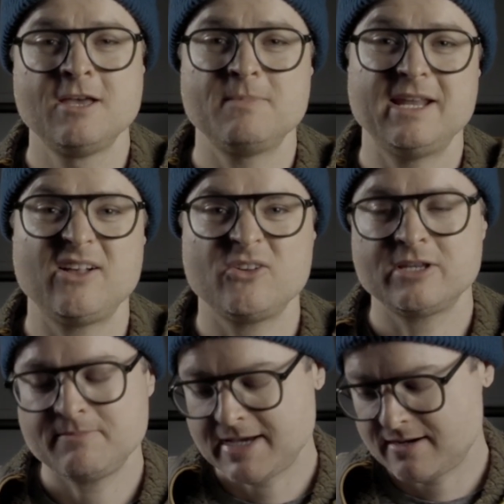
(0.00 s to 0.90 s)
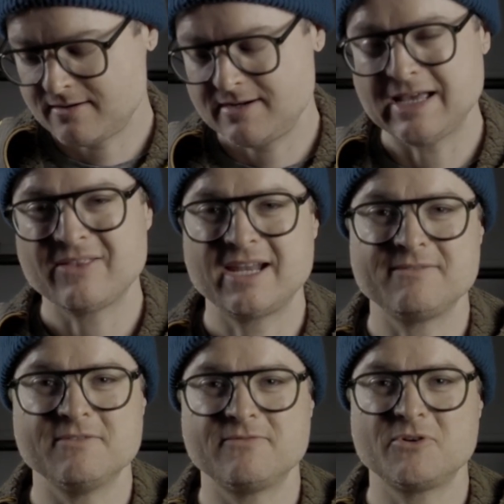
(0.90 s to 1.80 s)
But now looking back on it, now that I have
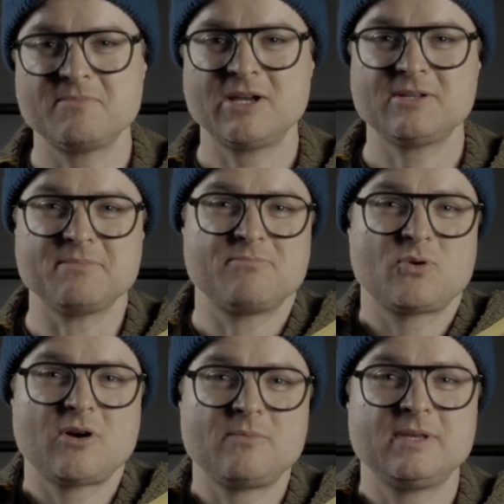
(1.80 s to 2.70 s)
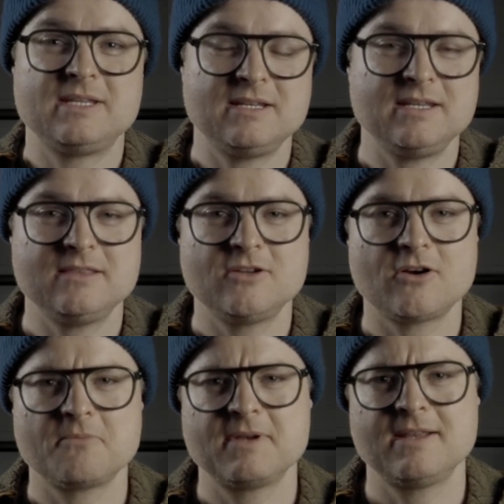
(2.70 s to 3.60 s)
the phone mount, I probably didn't need the
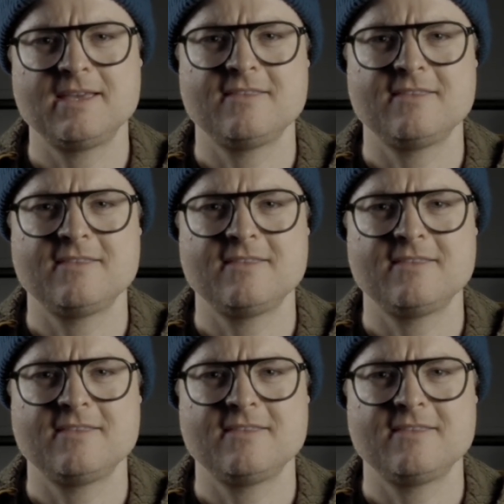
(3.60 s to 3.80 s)
Garmin.